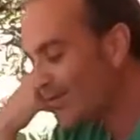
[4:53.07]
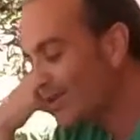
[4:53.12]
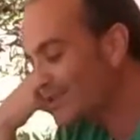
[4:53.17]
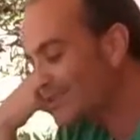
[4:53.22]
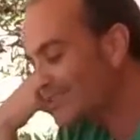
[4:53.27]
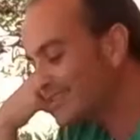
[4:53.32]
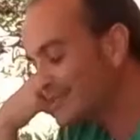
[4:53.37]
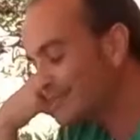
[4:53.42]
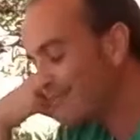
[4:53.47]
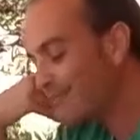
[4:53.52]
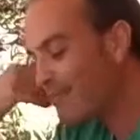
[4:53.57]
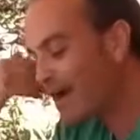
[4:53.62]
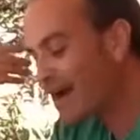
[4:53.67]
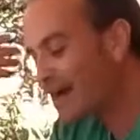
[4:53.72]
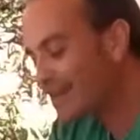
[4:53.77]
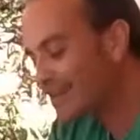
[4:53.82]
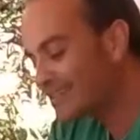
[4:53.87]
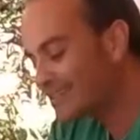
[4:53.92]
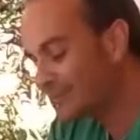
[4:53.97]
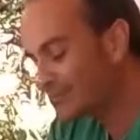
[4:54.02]
What's
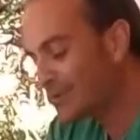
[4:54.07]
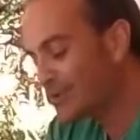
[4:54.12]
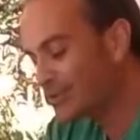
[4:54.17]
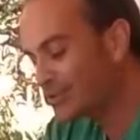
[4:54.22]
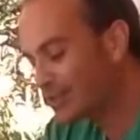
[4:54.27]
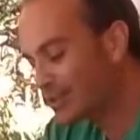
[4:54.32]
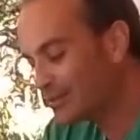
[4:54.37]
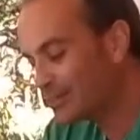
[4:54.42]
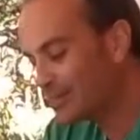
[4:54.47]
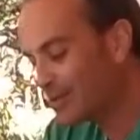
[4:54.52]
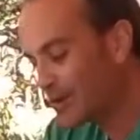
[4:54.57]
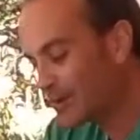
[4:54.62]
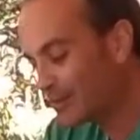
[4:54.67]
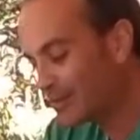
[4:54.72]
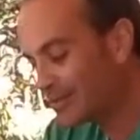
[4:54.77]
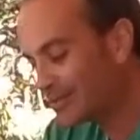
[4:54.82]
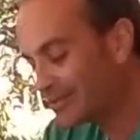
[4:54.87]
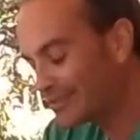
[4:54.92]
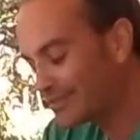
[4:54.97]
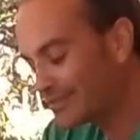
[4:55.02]
my special
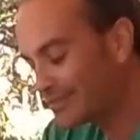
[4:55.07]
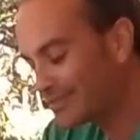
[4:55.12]
moment?